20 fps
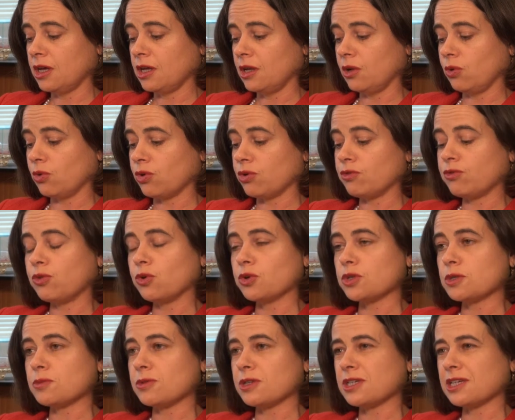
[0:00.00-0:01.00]
law
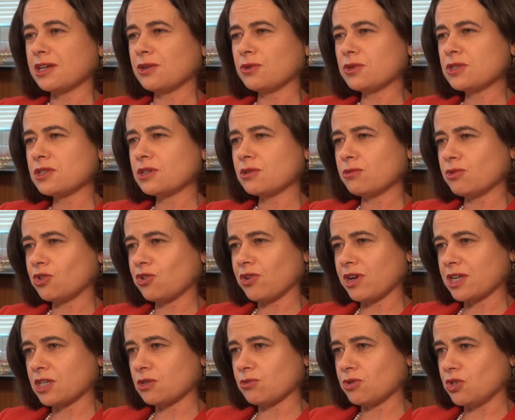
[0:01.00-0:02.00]
enforcement, and also
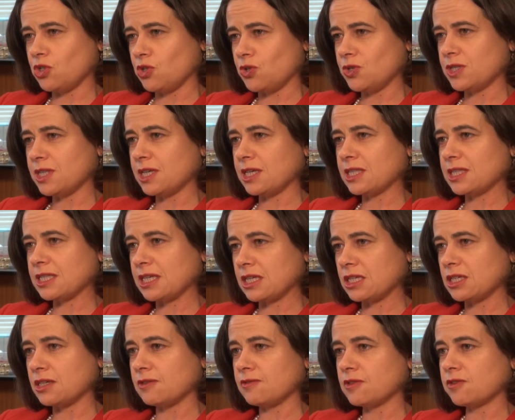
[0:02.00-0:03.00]
trying to reduce the
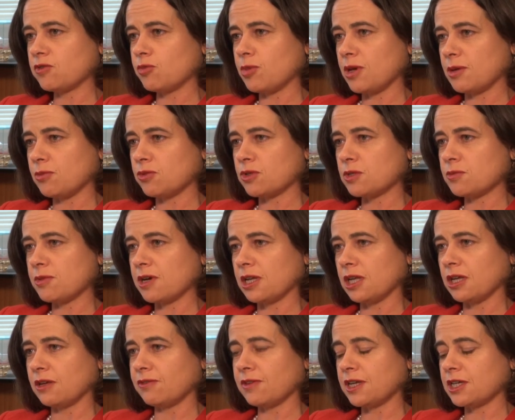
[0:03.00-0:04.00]
incentives for people
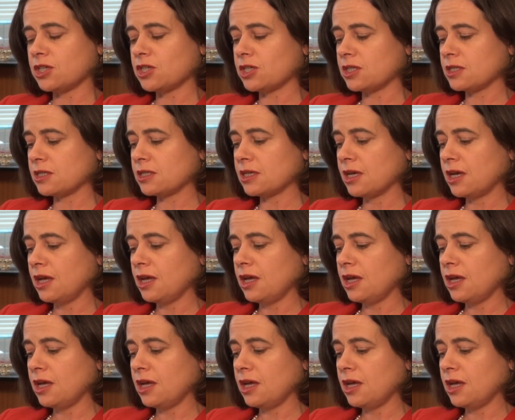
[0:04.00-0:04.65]
smuggling ventures.